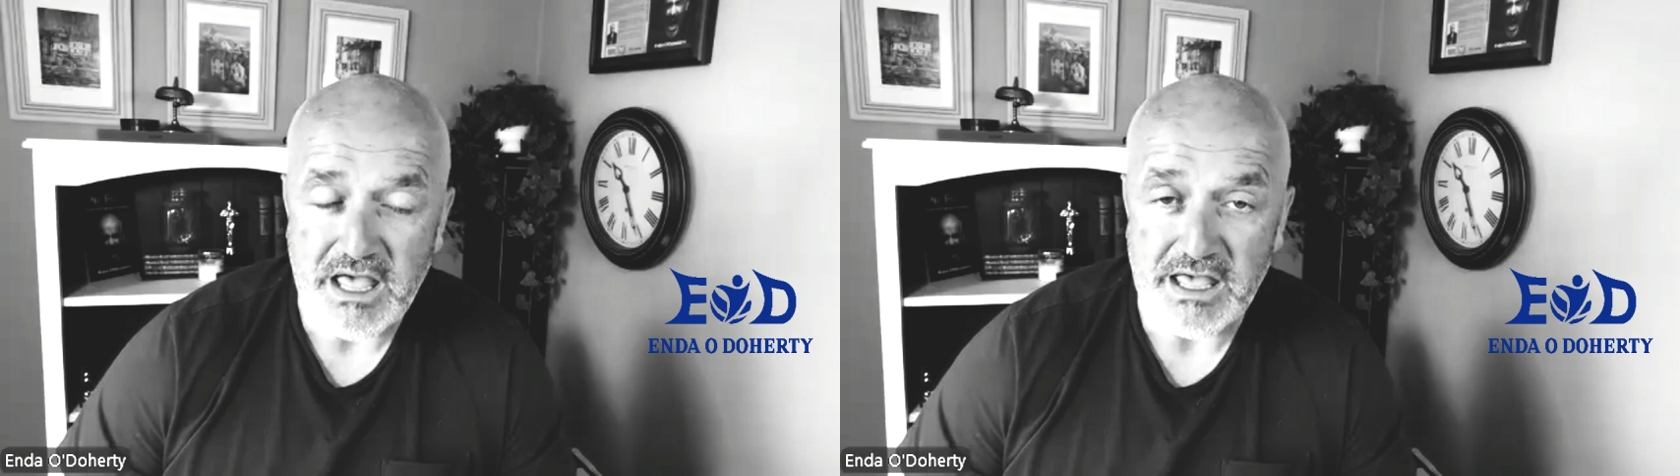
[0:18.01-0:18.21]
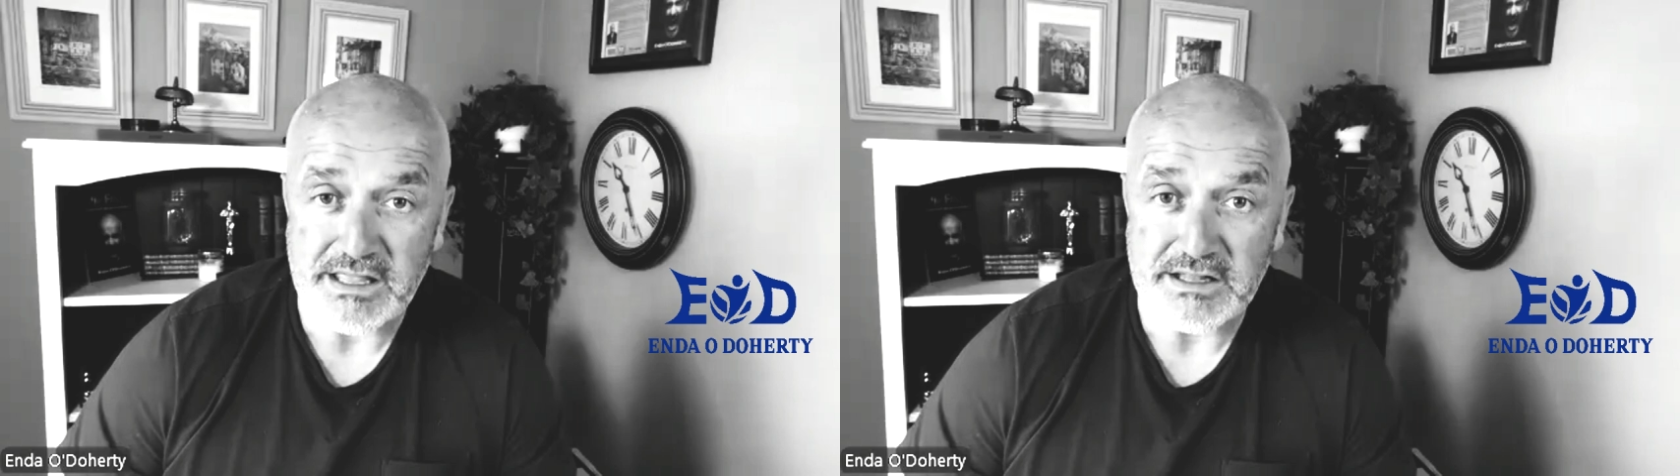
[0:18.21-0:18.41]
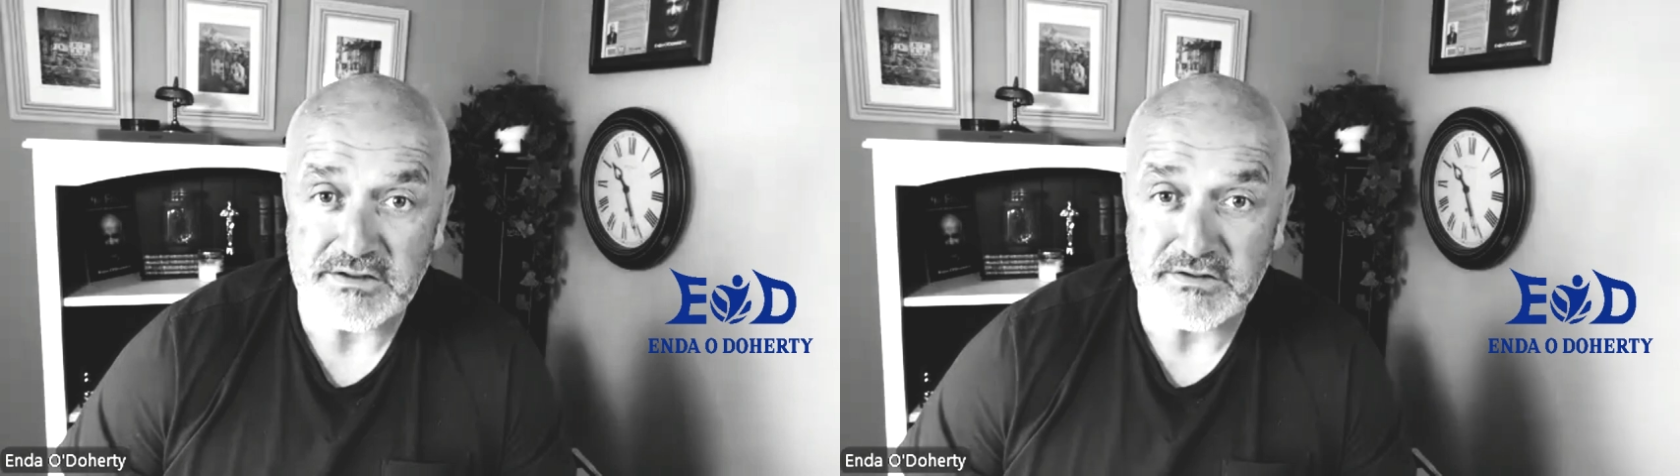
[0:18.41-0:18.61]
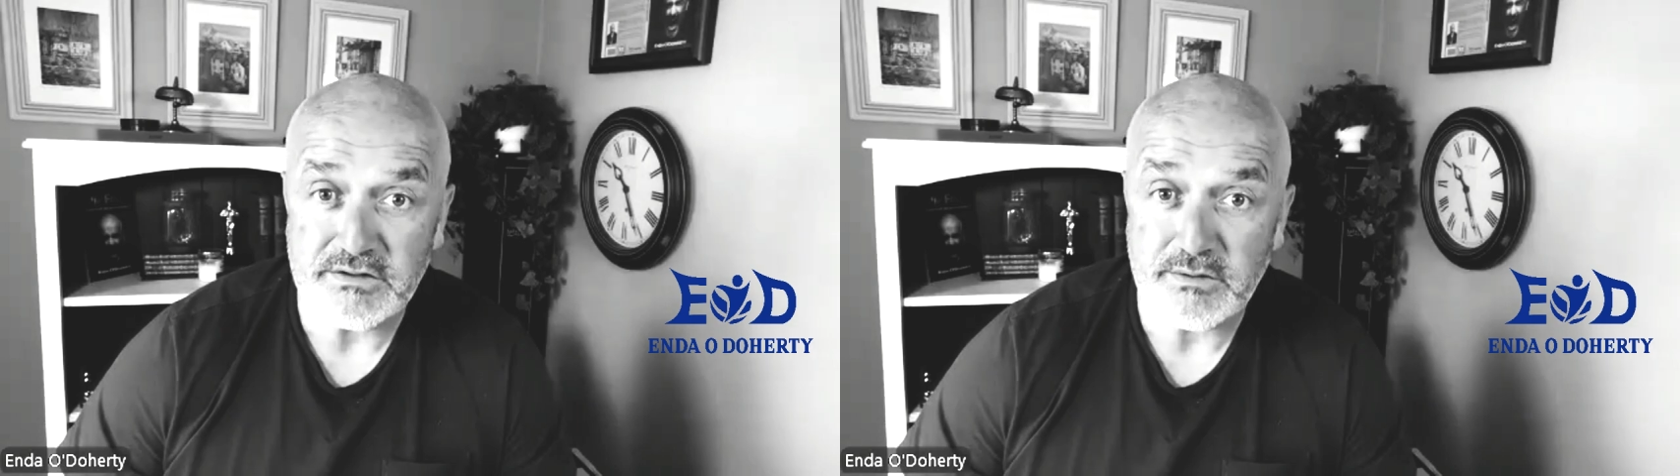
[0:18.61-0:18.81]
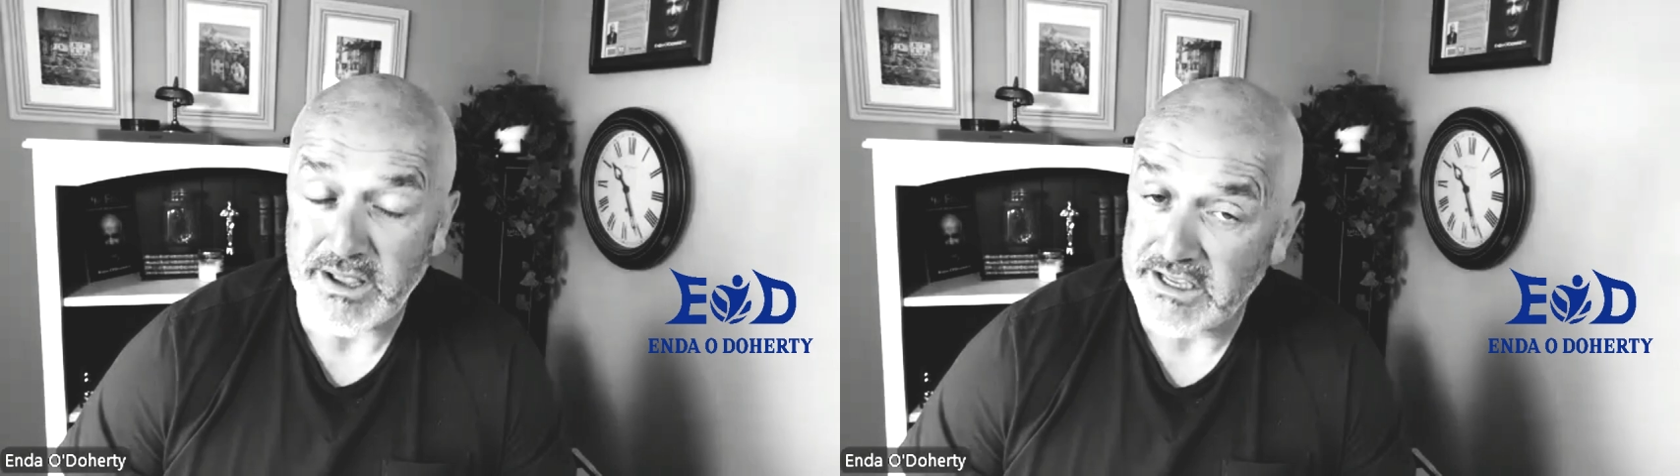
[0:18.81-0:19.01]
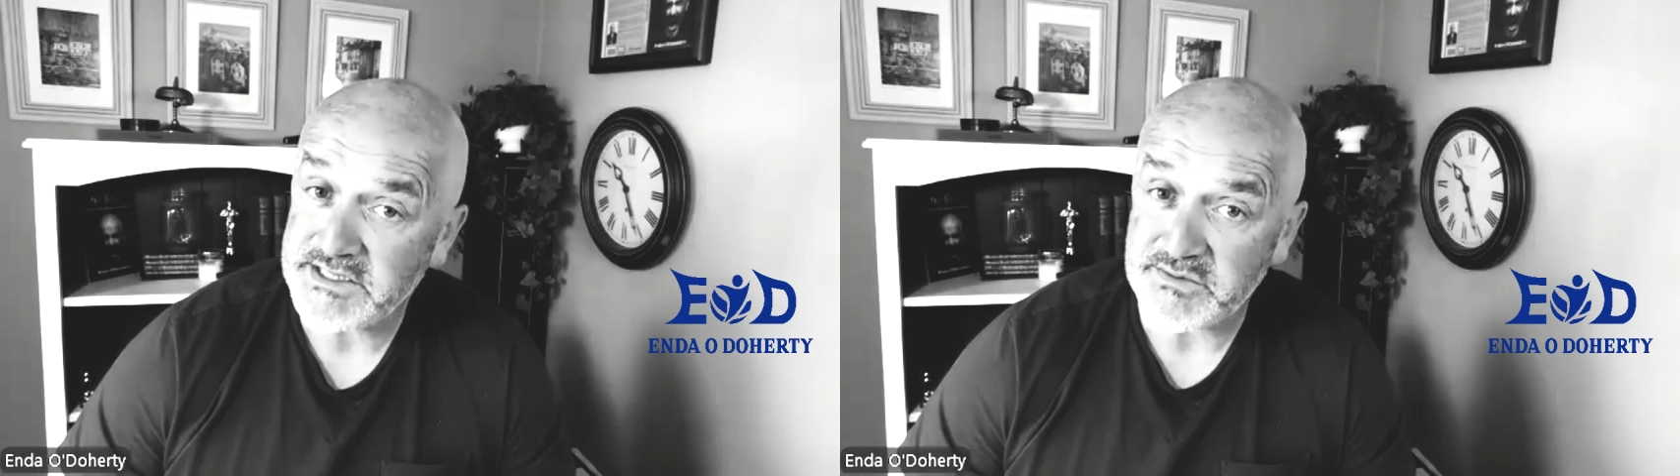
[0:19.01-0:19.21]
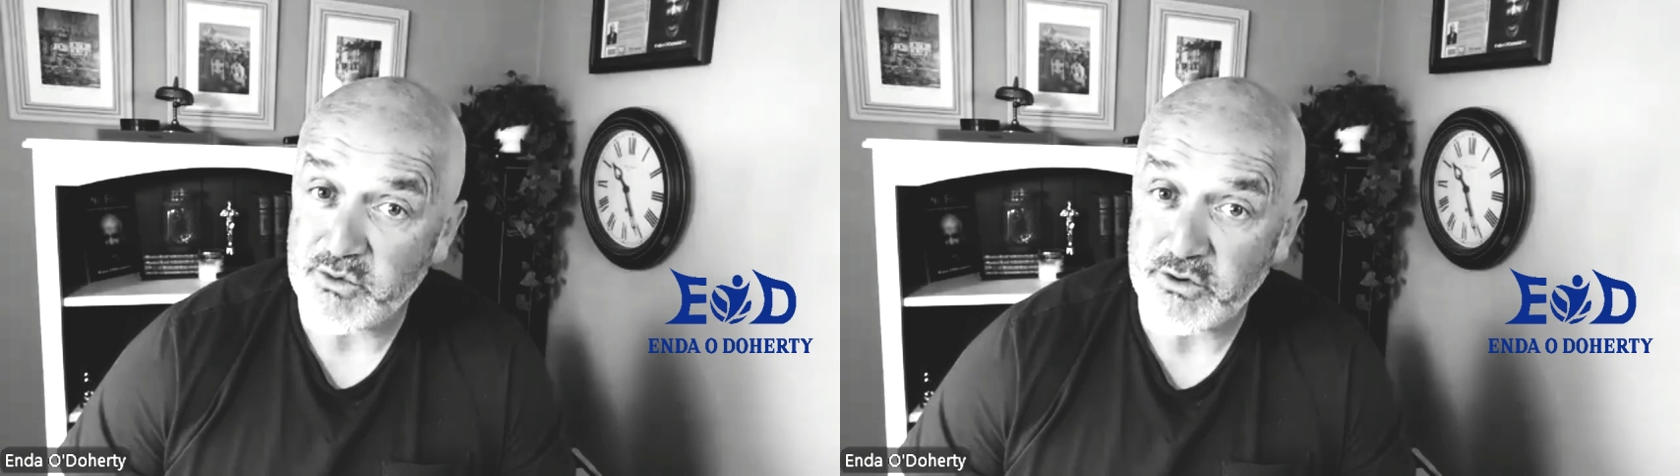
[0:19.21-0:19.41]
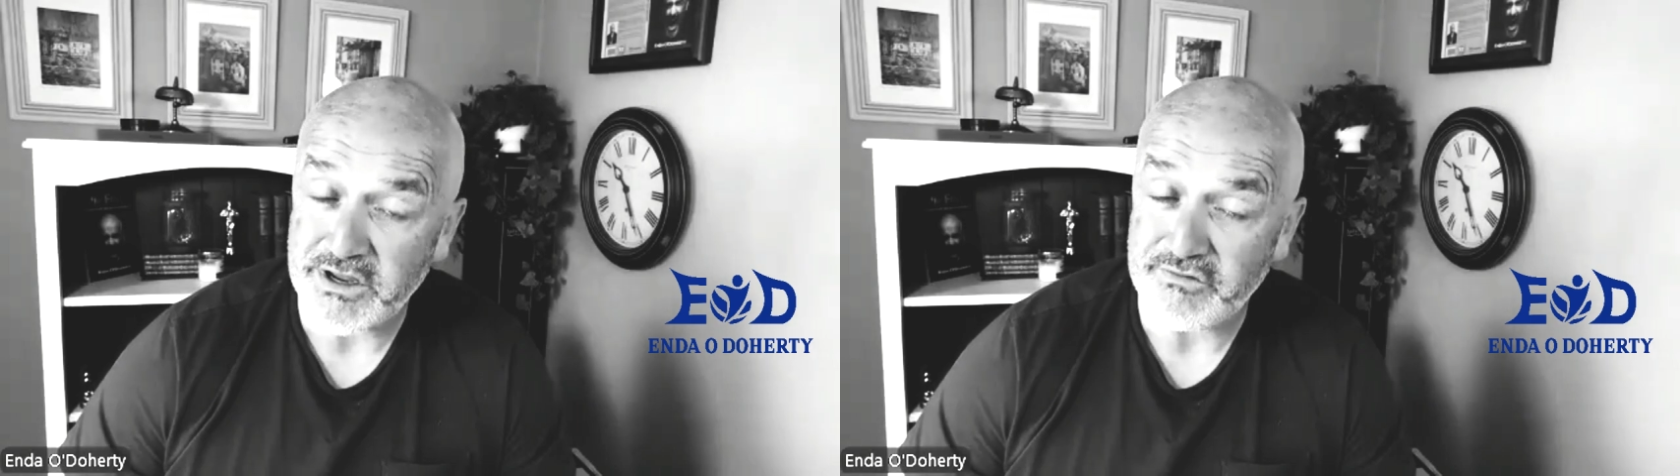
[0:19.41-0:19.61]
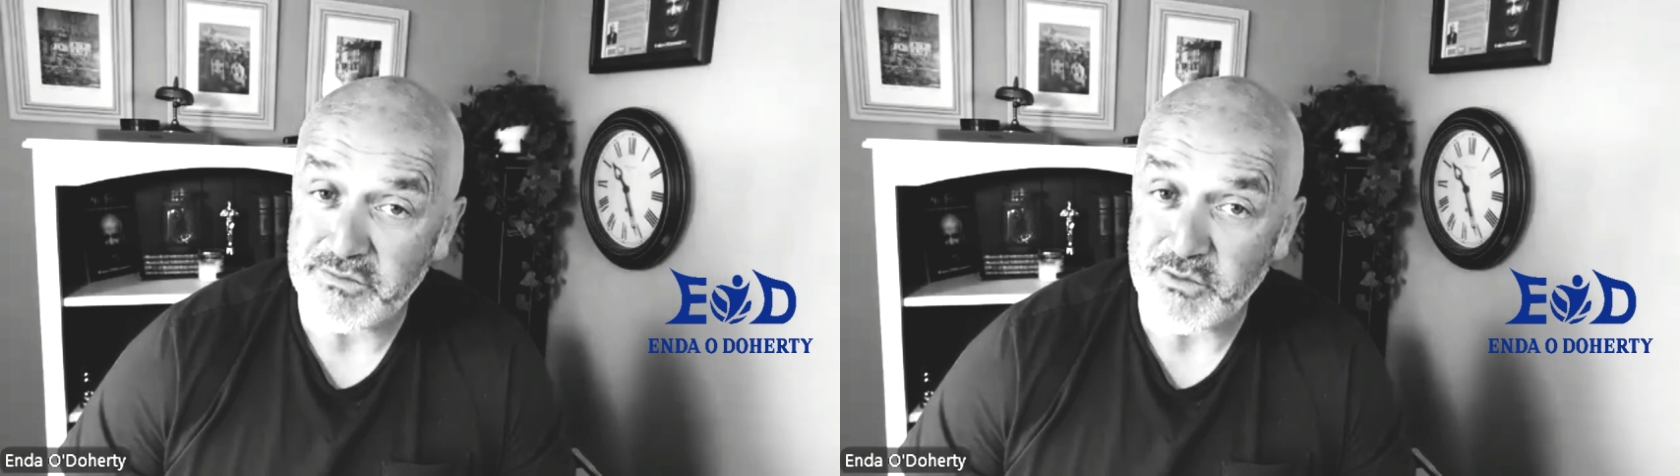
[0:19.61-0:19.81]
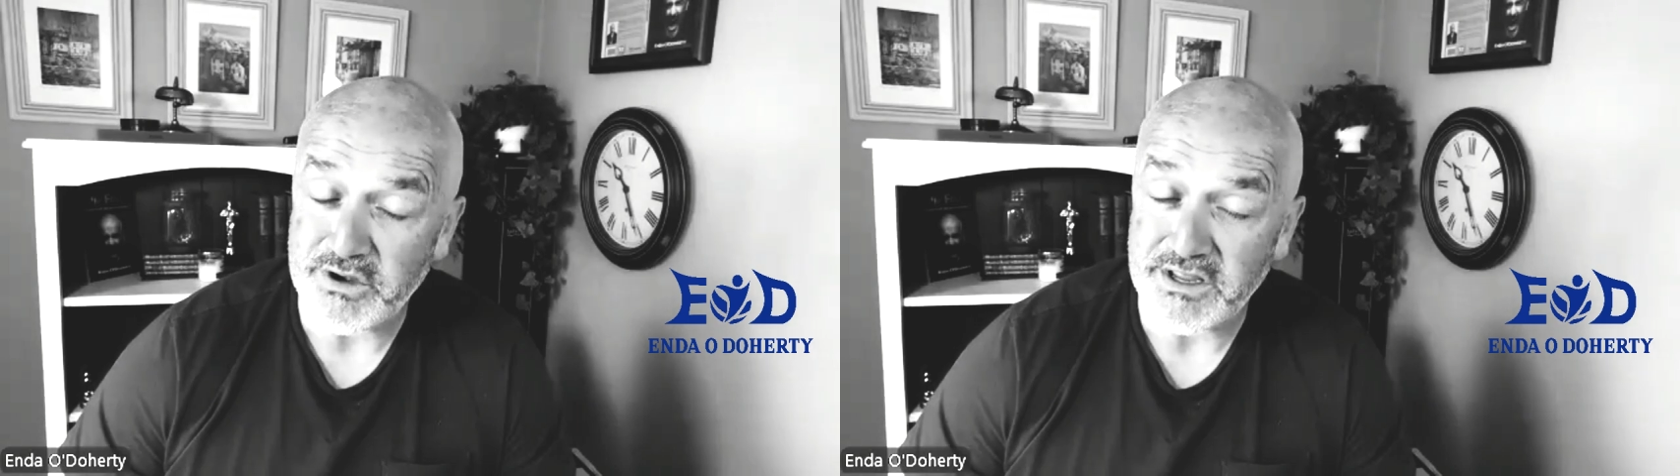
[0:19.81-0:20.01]
and past the morgue
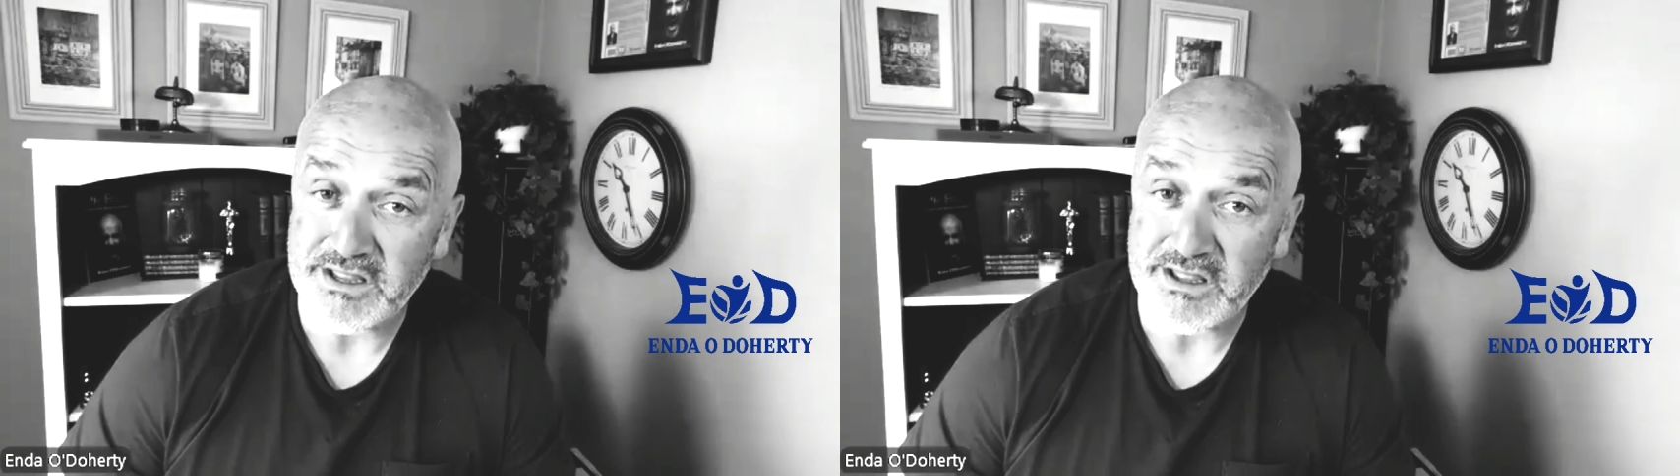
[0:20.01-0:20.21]
every morning,